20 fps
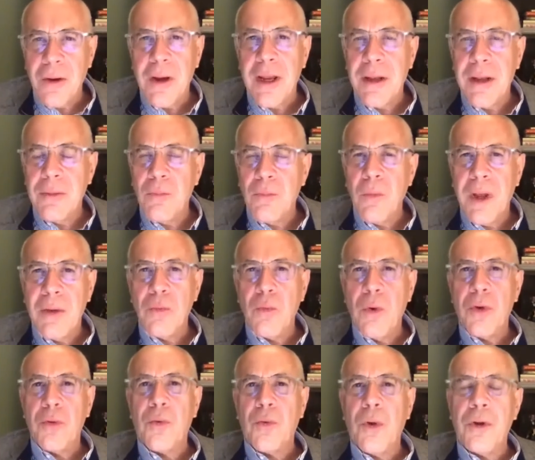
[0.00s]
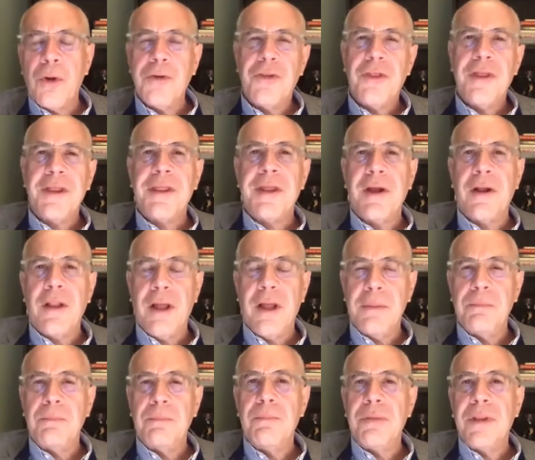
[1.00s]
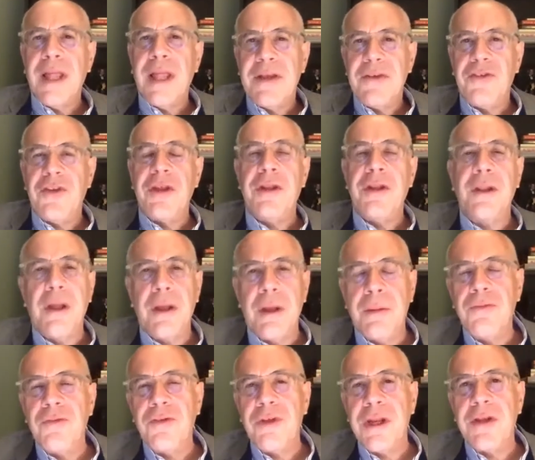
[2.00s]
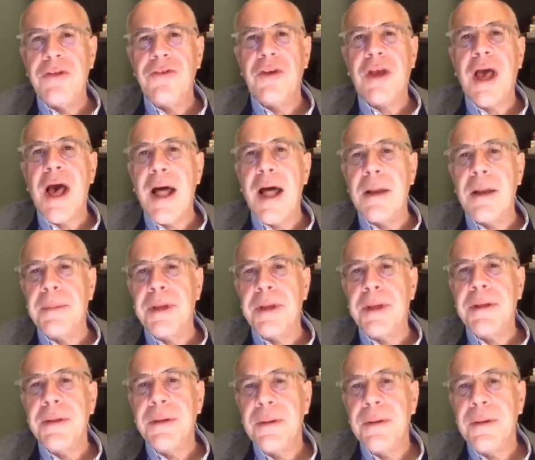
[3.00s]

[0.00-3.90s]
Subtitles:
and what role do you think the airline plays in the city's economy?